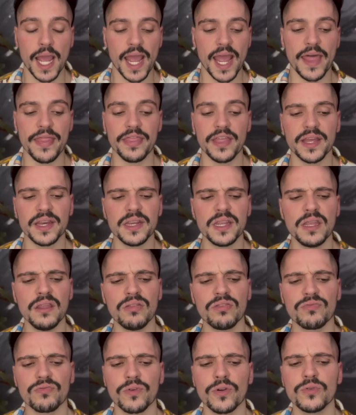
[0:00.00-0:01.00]
And then he
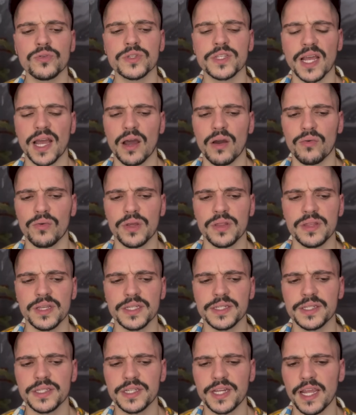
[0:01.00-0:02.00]
throws out
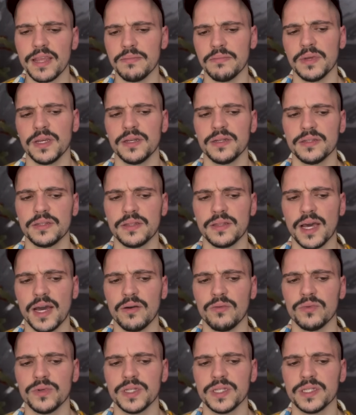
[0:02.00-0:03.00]
this statement
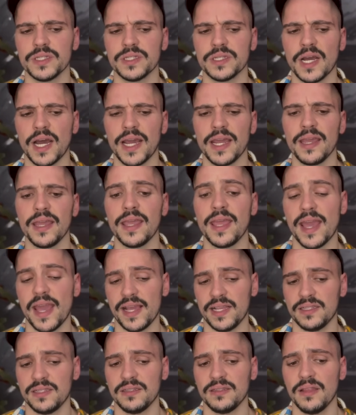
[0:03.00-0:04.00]
that was, I
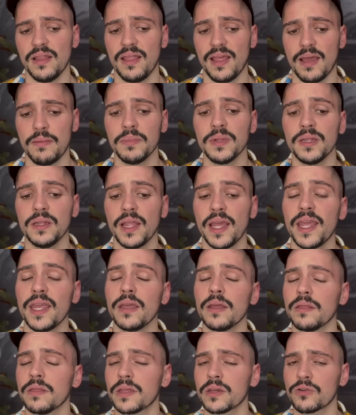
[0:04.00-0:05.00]
guess, them
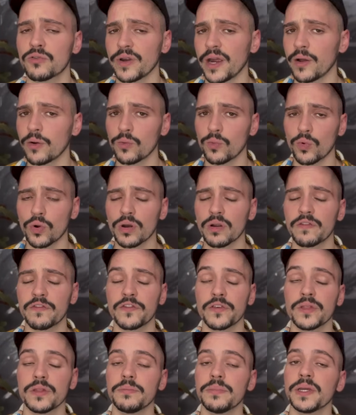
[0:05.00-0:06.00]
laying the groundwork
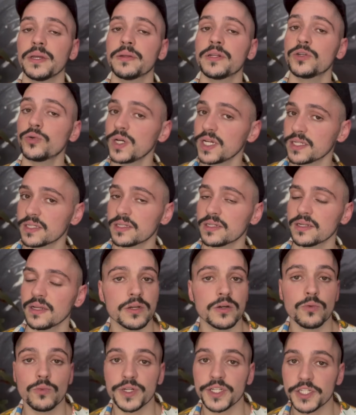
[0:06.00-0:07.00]
for the big twist,
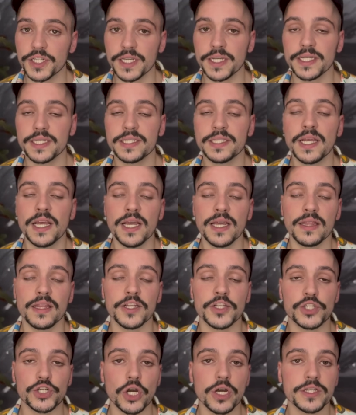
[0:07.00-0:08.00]
which is
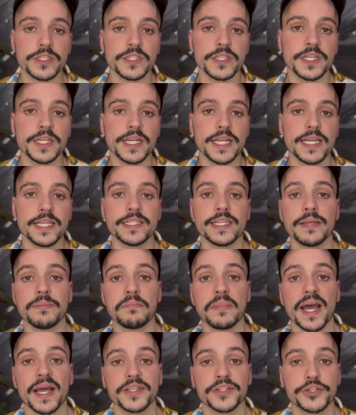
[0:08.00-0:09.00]
that Jocelyn is a
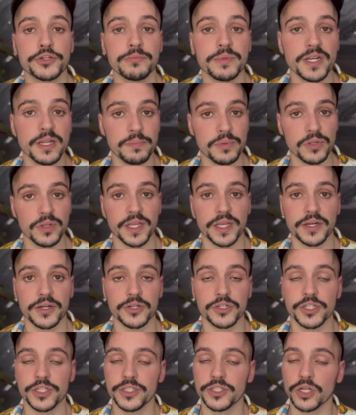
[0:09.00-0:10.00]
master manipulator.
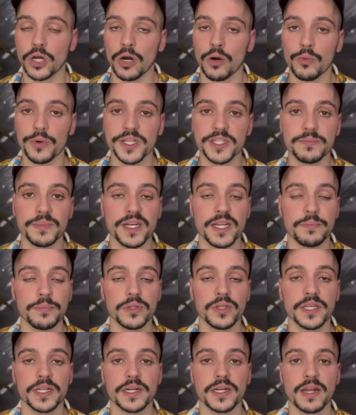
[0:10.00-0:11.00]
She's always
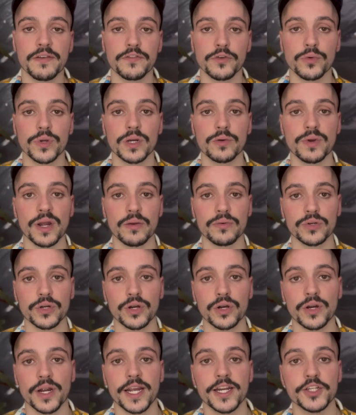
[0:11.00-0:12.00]
manipulated everyone around
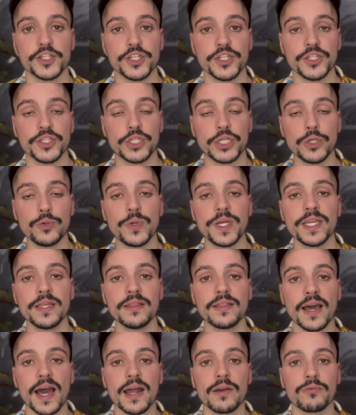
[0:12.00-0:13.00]
her, and she's doing
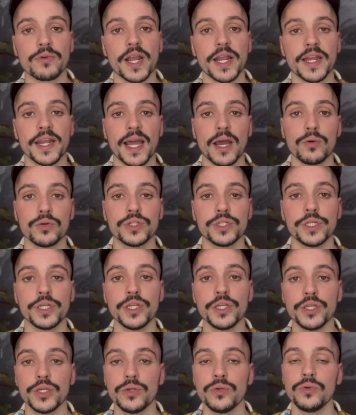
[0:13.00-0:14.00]
that right now to
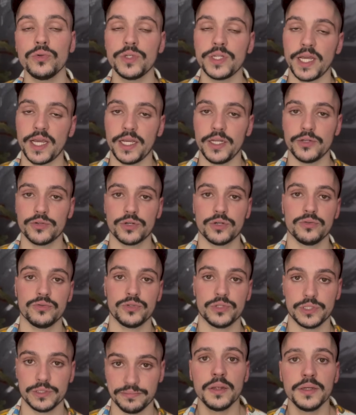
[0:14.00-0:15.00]
you,
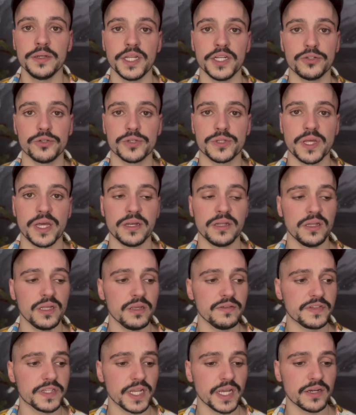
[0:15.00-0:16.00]
Tedros. Tedros then
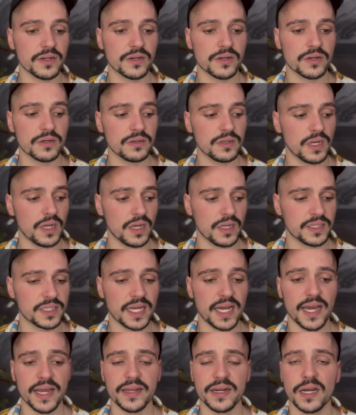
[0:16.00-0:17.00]
leaves Xander
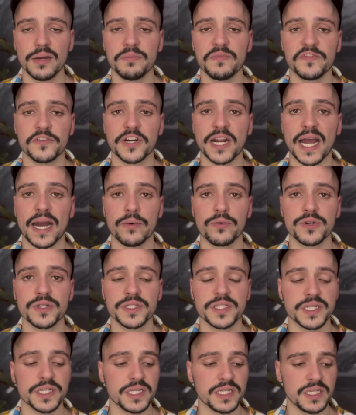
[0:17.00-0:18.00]
tied up for
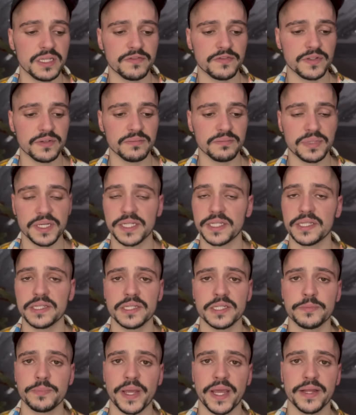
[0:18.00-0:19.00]
hours. He even pisses
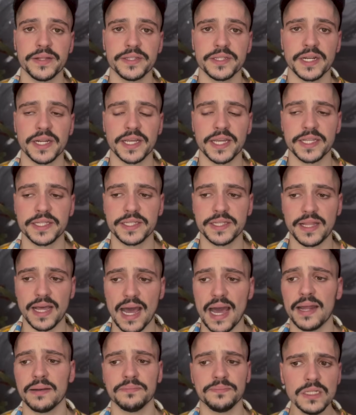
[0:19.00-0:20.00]
his pants, and I guess
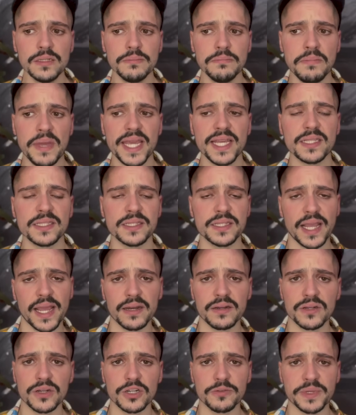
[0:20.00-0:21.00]
that makes
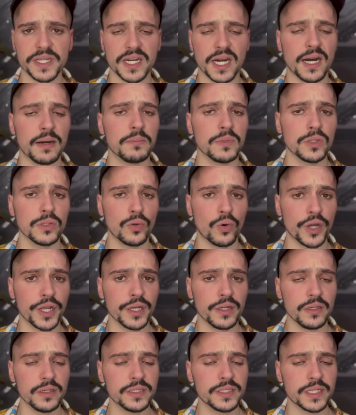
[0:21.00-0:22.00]
Xander become
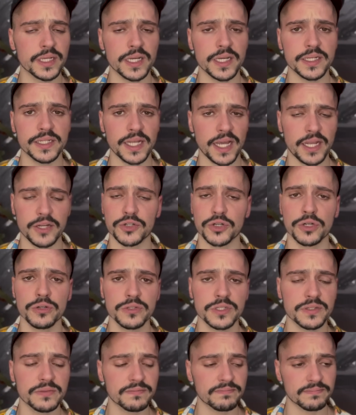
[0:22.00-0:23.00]
loyal to
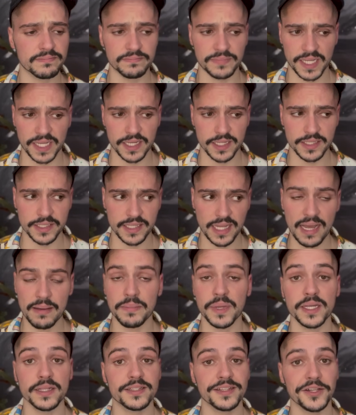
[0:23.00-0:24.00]
Tedros, because that
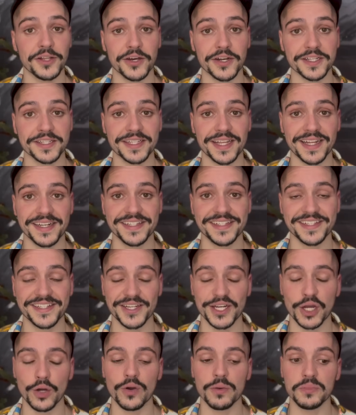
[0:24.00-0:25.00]
makes a lot of sense. You
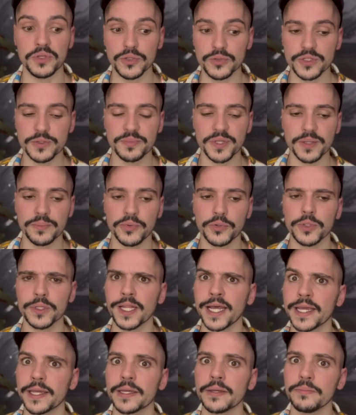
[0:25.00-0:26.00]
know, abused people
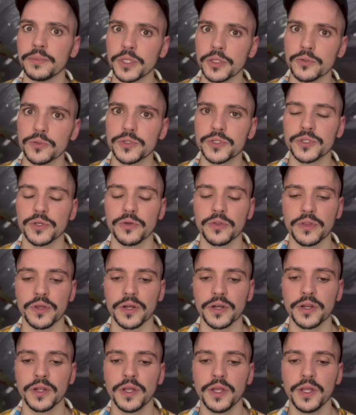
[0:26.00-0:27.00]
like abuse, so
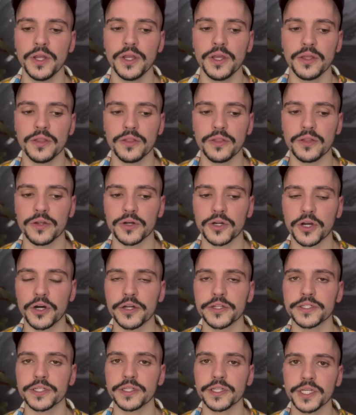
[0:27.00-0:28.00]
they're
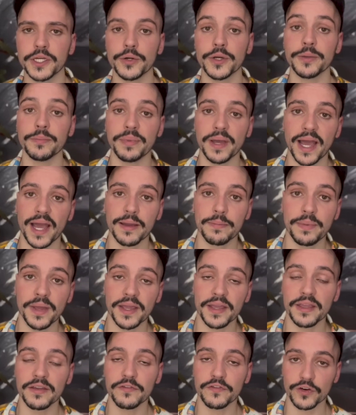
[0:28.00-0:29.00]
constantly going back
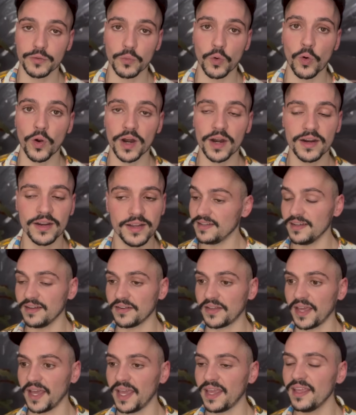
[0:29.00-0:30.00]
begging for more.
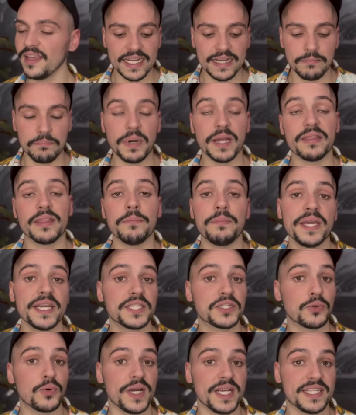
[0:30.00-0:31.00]
Okay, but the big
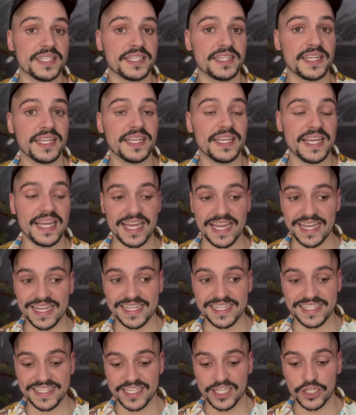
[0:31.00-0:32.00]
twist
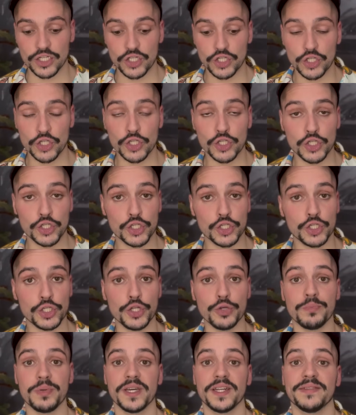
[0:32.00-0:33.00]
is
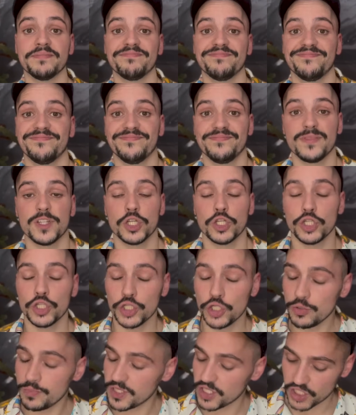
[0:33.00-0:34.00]
stupid.
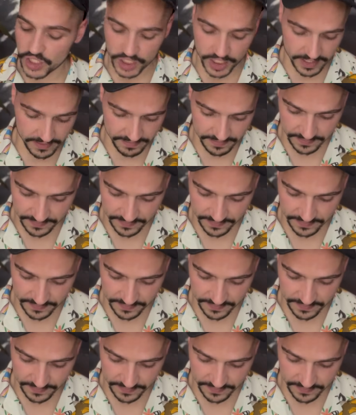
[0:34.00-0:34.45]
Stupid as shit.